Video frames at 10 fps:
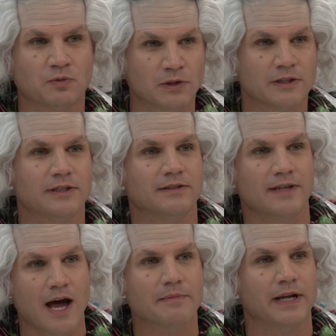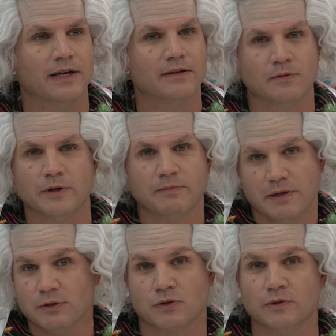really dominated
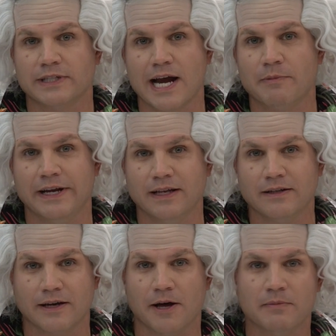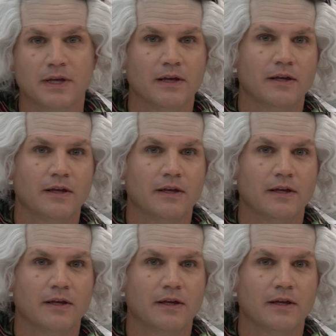people's retirement income.